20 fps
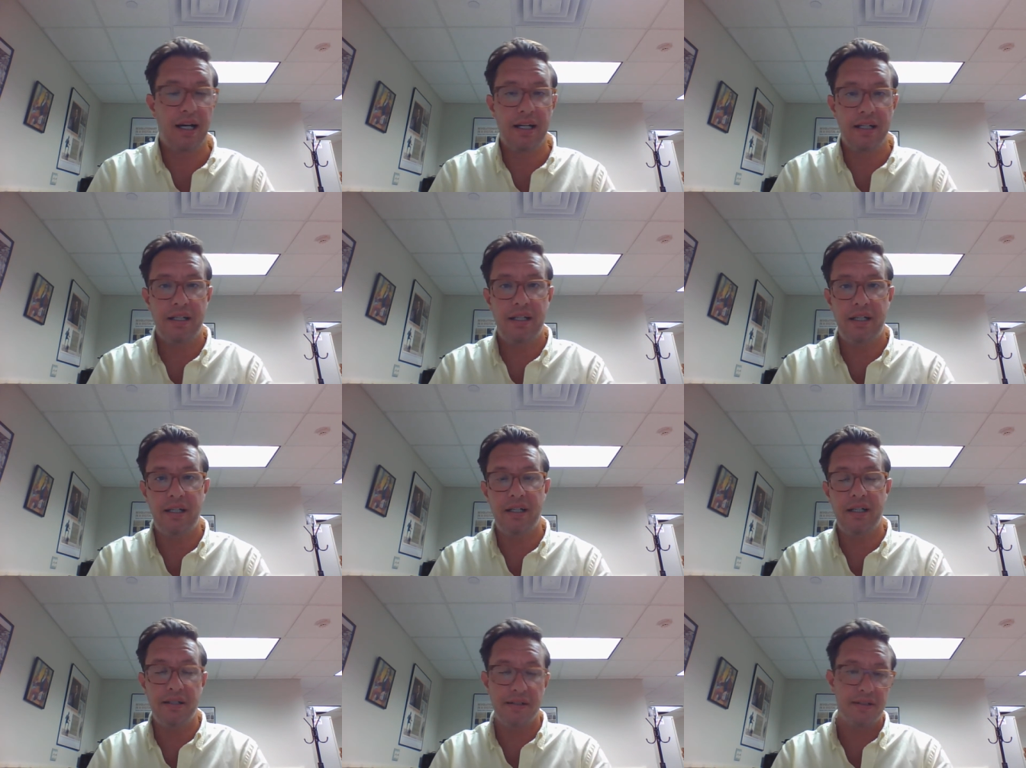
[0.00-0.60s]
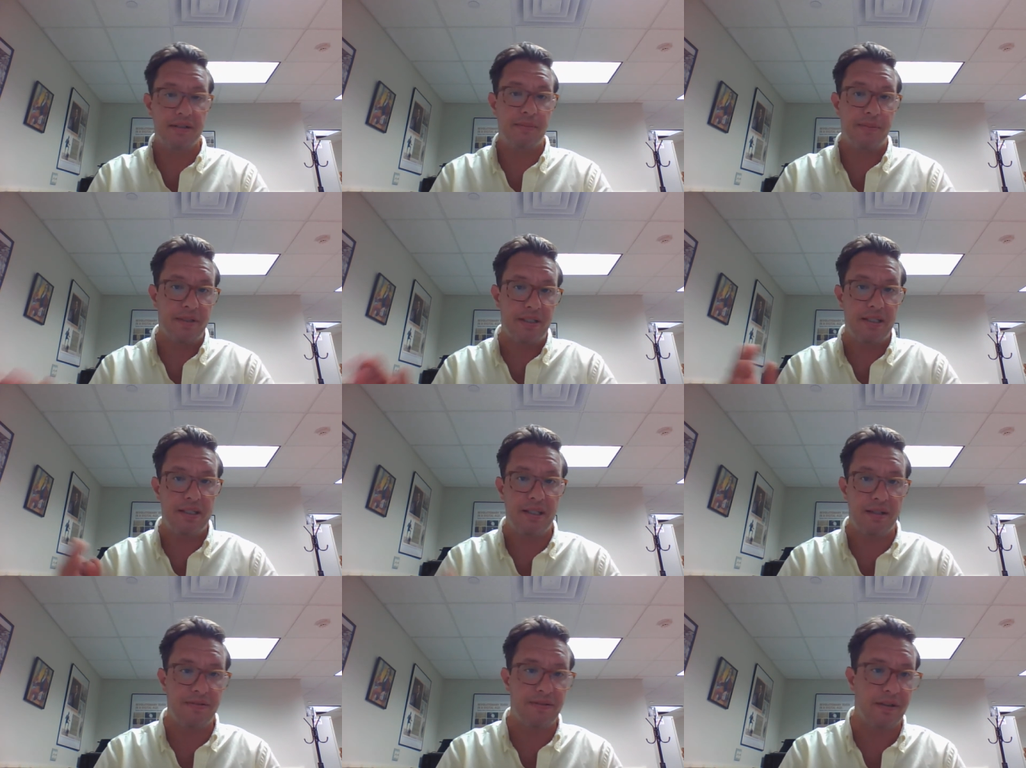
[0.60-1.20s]
He
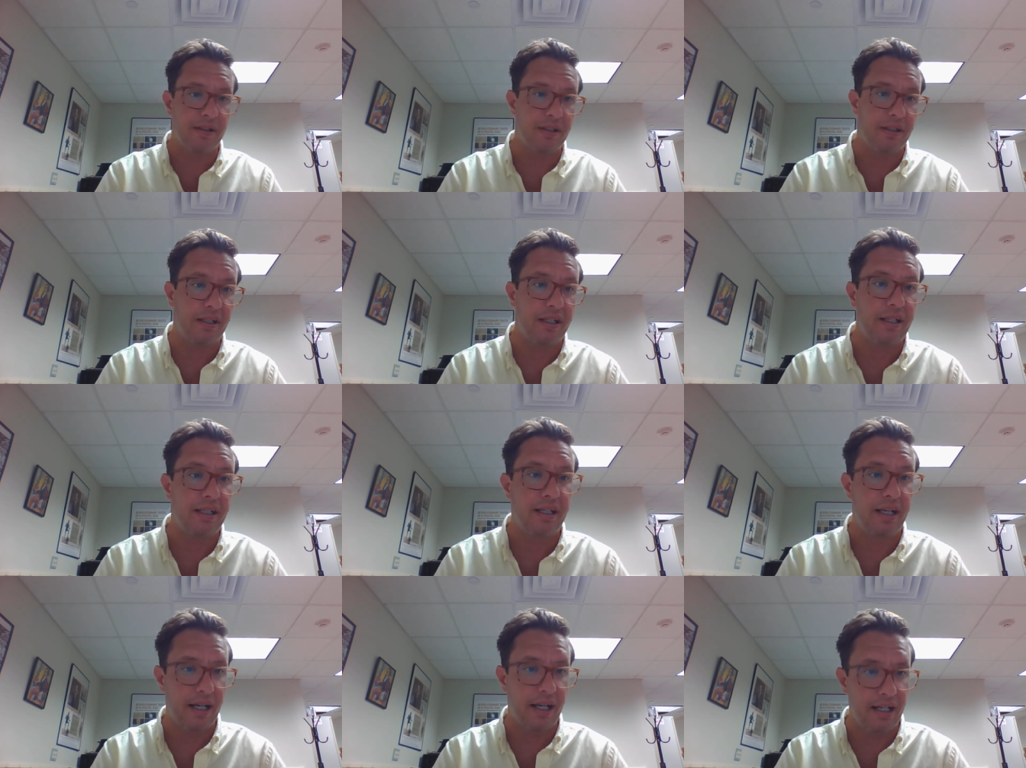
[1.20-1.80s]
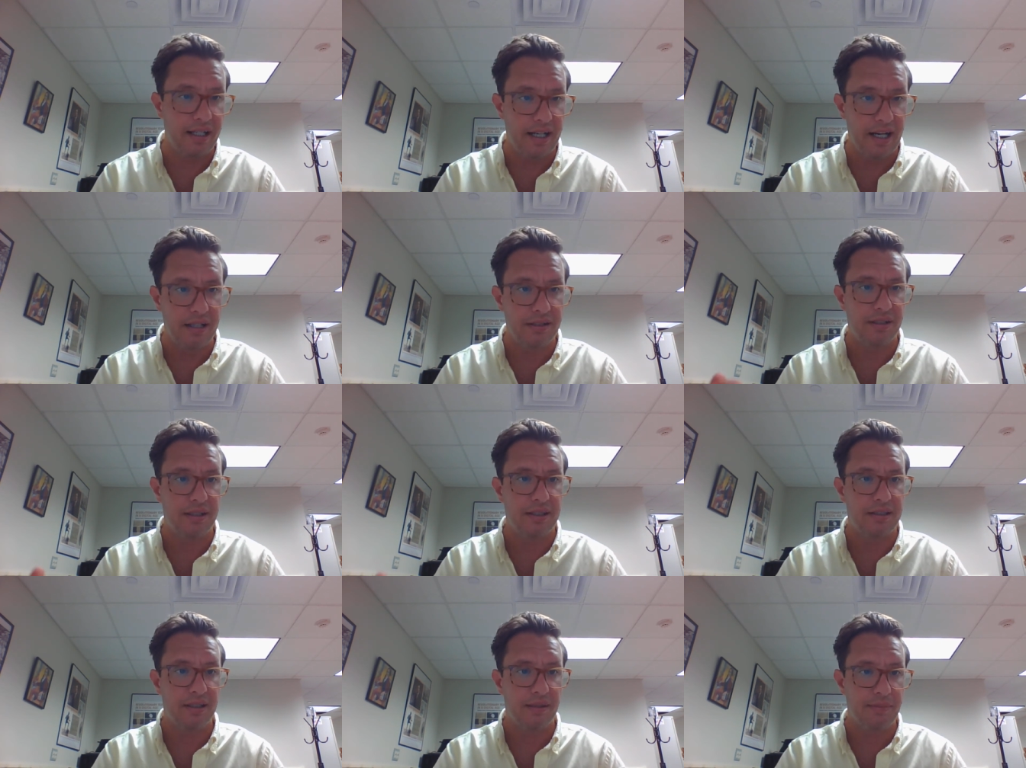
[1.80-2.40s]
specifically, getting down
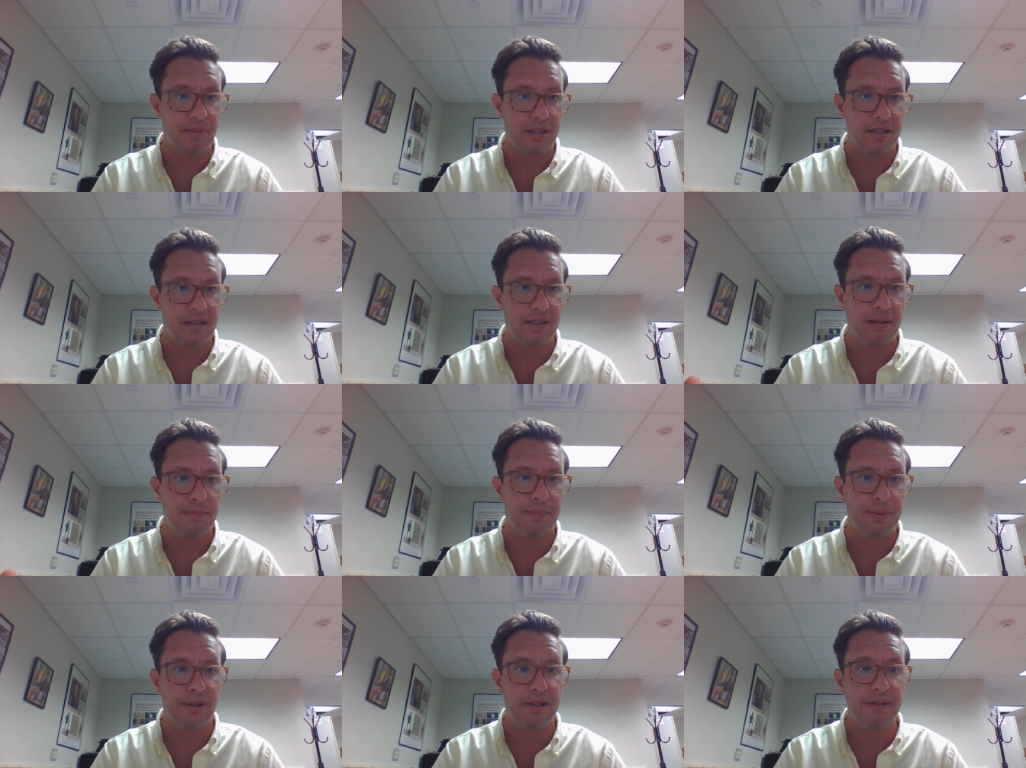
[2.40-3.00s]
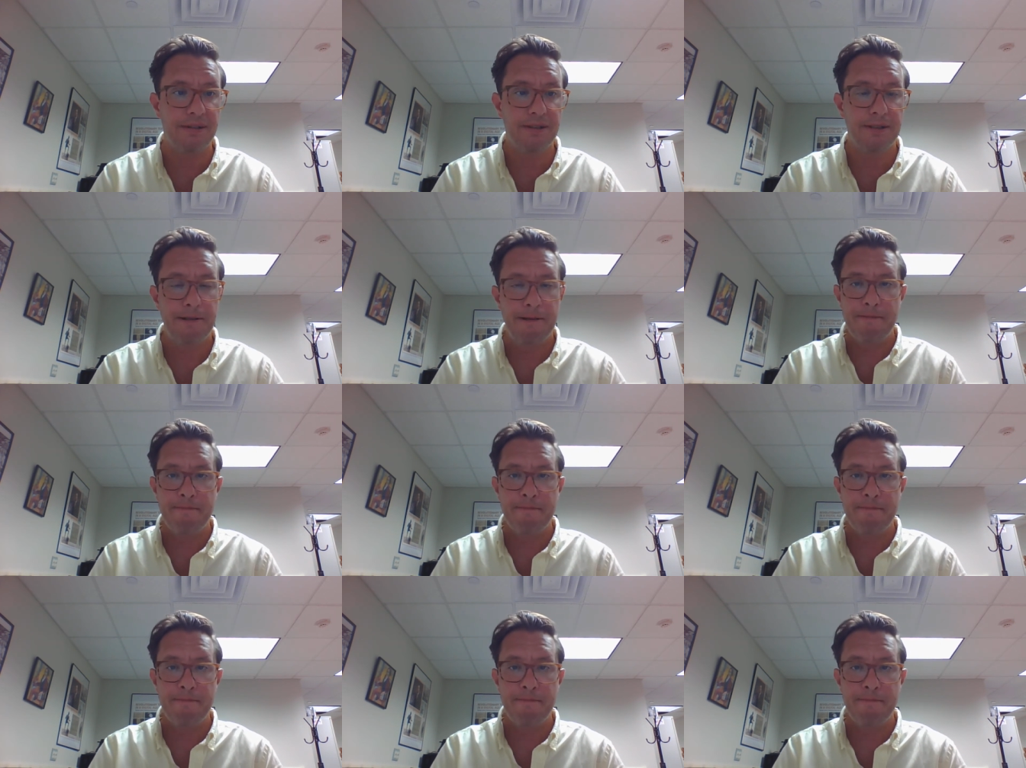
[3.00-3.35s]
to some of the subpoints,